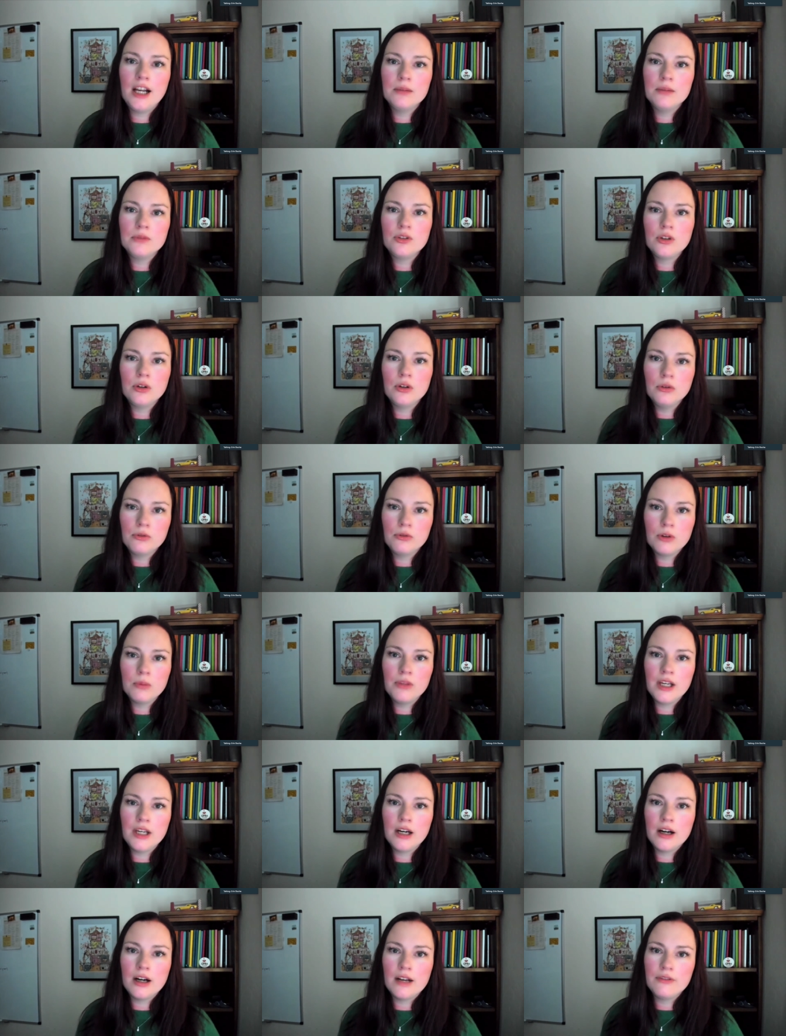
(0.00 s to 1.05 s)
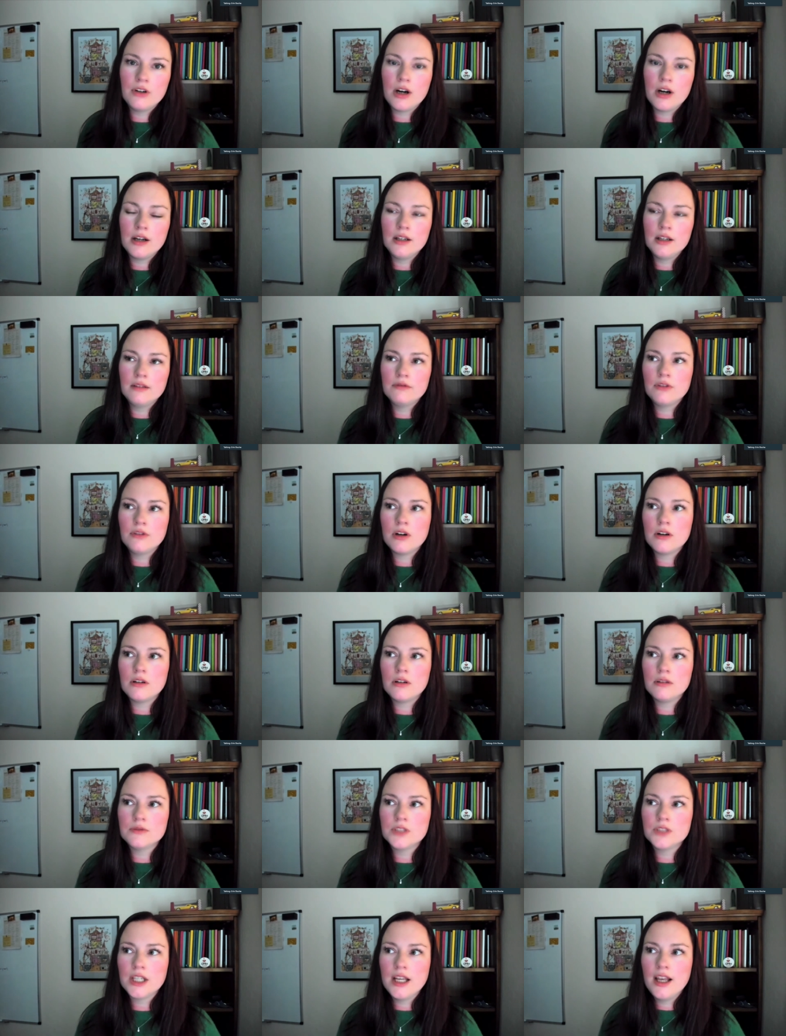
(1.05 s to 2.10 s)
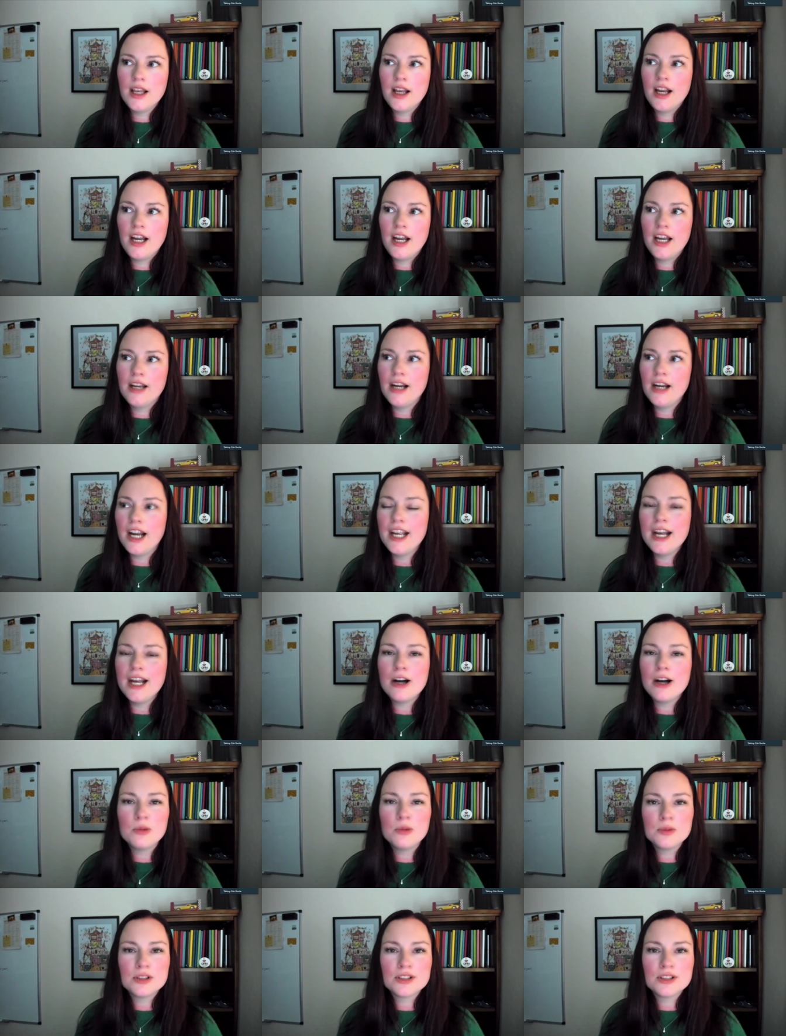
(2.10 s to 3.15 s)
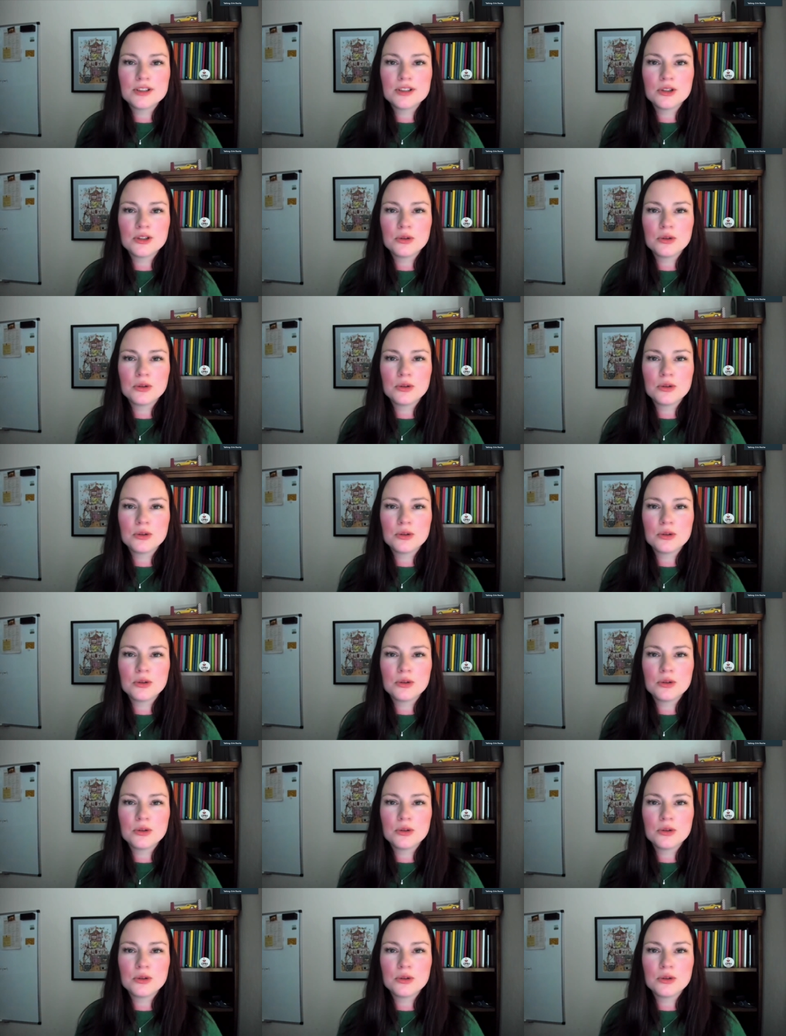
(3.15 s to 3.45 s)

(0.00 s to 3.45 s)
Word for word: So from there, I've gotten involved. I helped